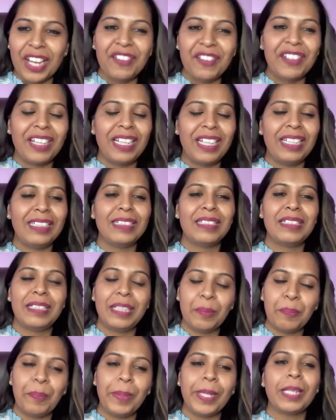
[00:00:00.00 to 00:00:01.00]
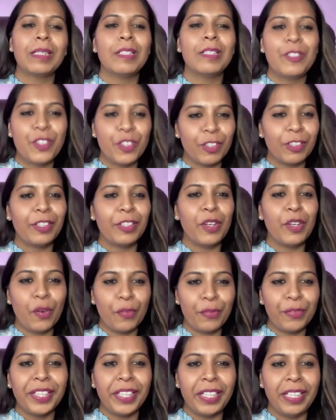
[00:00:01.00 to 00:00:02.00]
So generally the typical journey
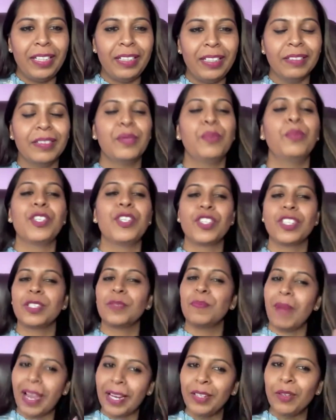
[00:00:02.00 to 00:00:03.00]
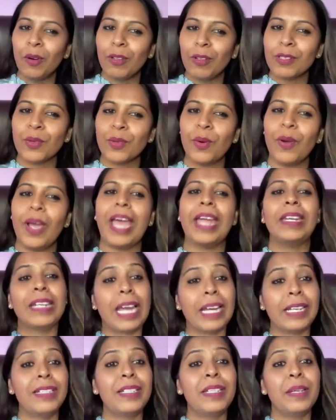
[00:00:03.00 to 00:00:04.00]
of a healer, which is mine also,
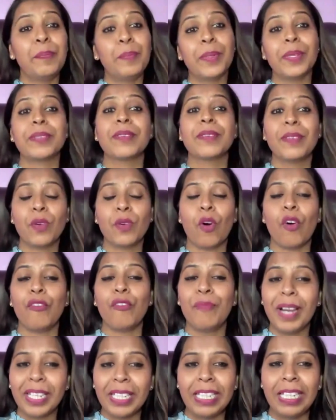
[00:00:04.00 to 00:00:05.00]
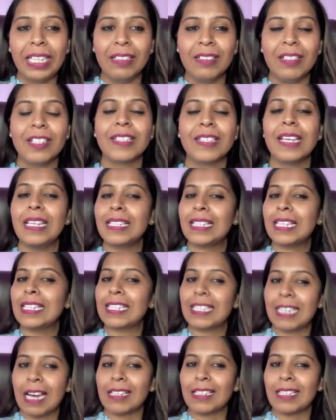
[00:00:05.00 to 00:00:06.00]
and 90% of my healers, is
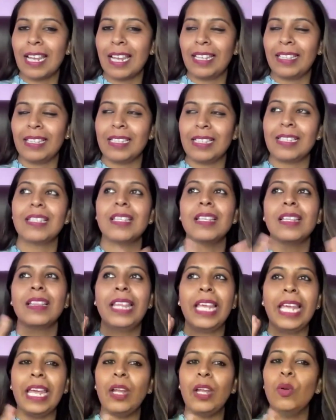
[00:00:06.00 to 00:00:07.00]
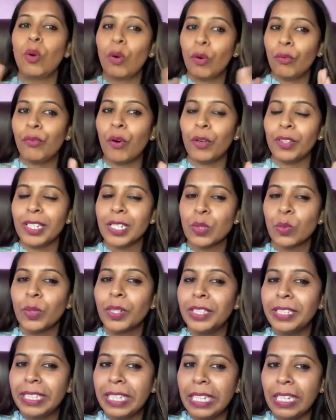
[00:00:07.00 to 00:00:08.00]
it starts like this. They look for this
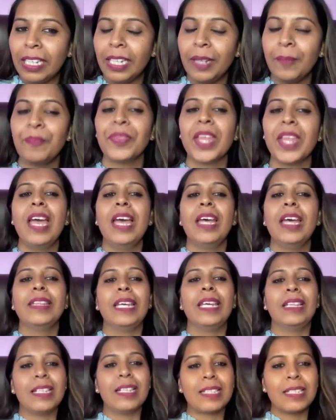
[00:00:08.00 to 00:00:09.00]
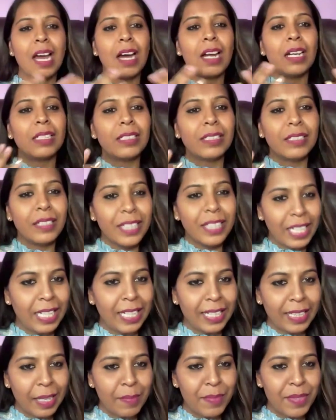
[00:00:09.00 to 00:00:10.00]
word healing, then they start
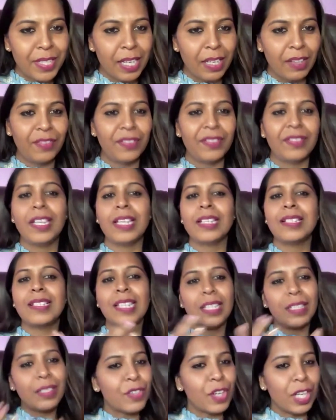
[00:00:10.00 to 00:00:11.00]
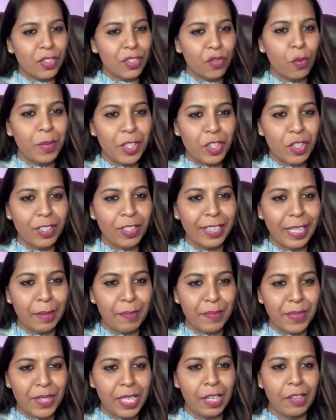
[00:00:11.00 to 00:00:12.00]
healing themselves. They see the transformation in
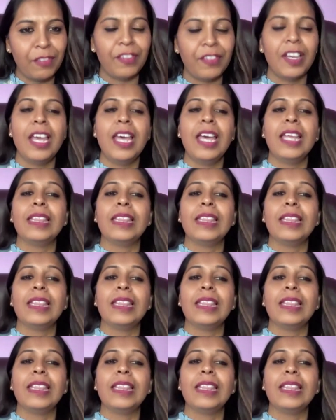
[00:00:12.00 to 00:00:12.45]
themselves.